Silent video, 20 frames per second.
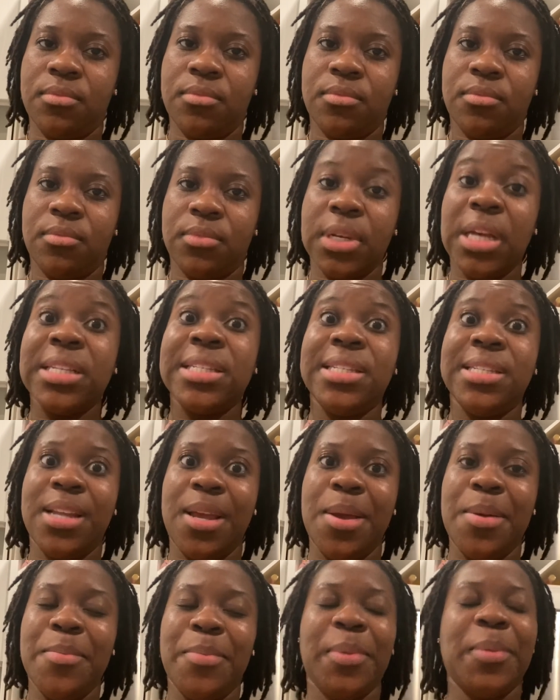
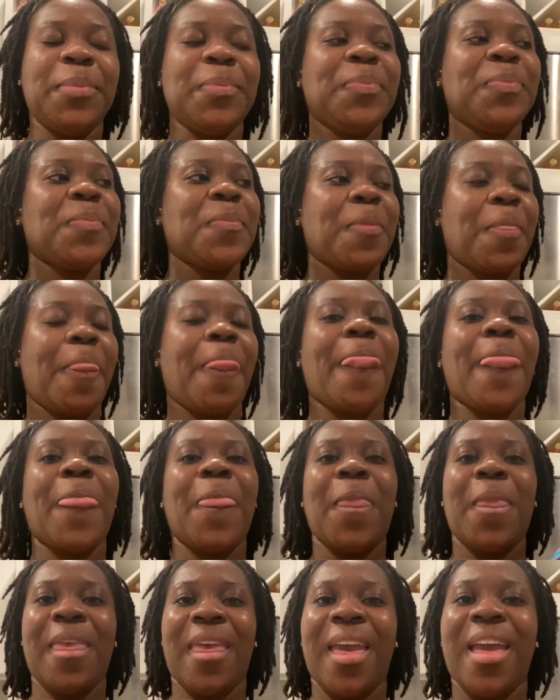steep
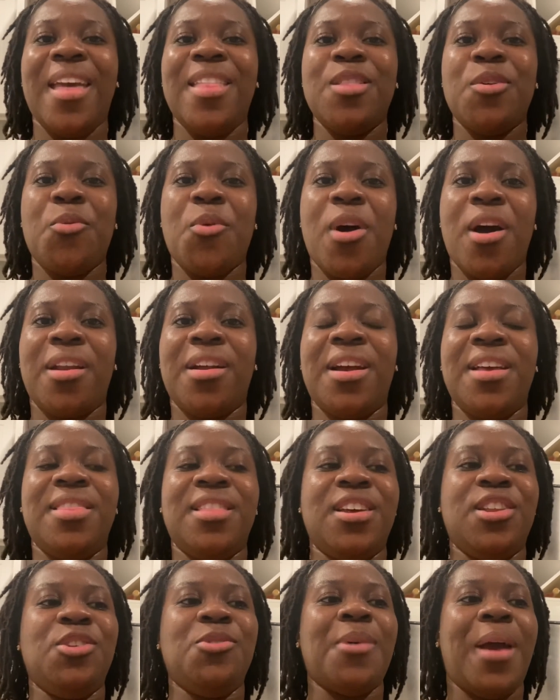in the water, and
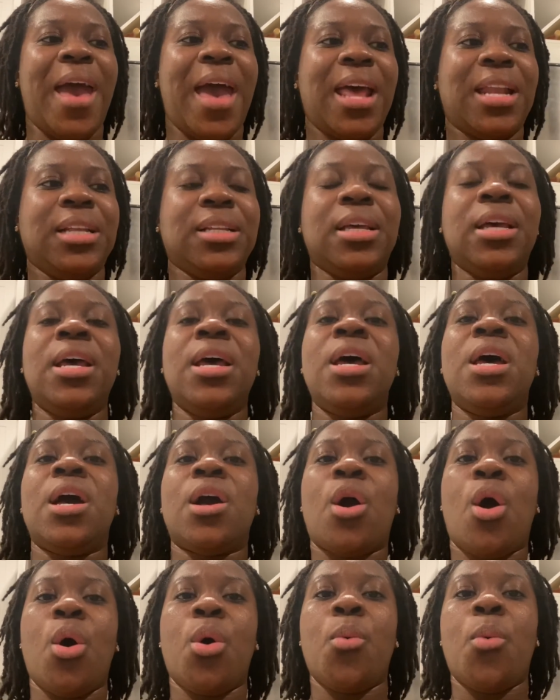then you add
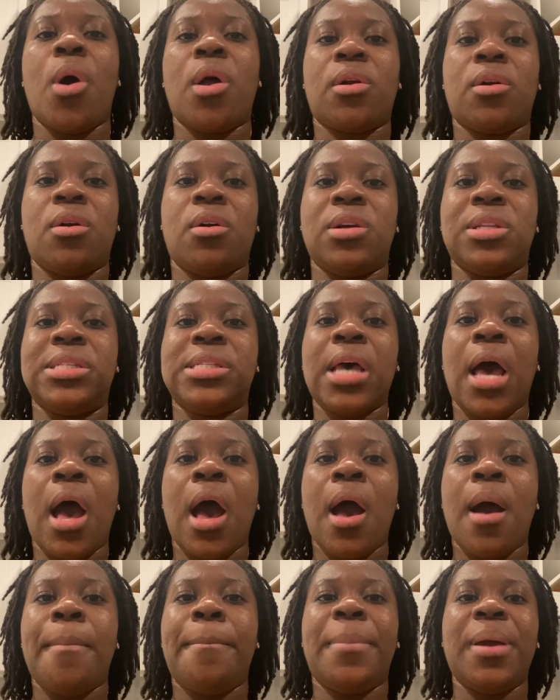cold water on
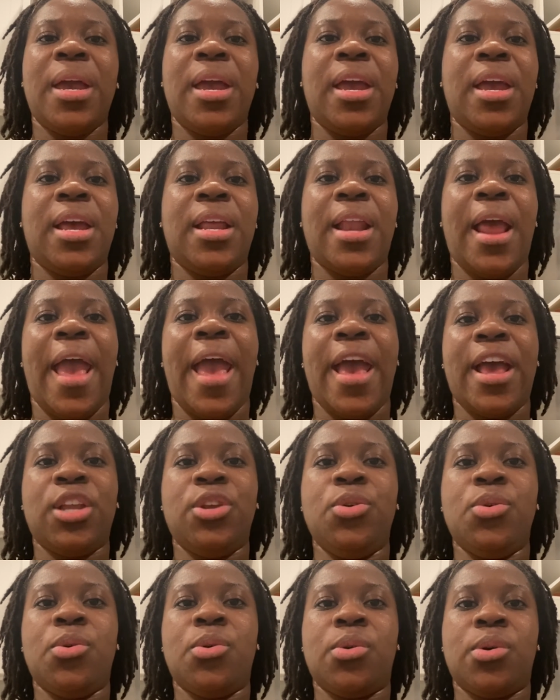top and add
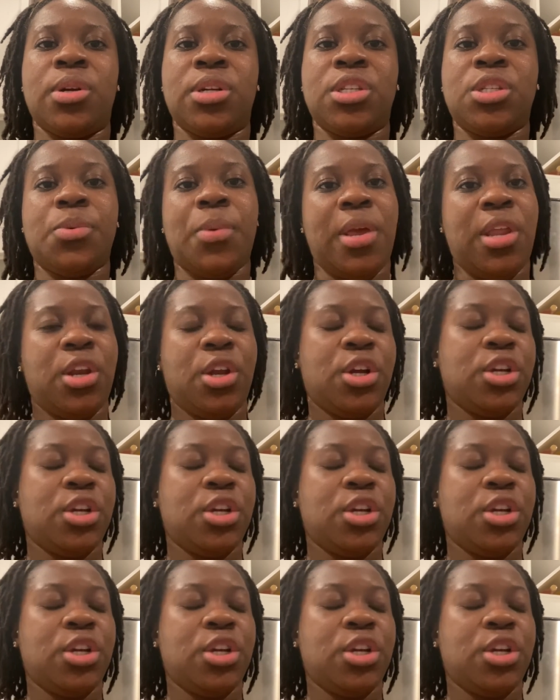your sweetener.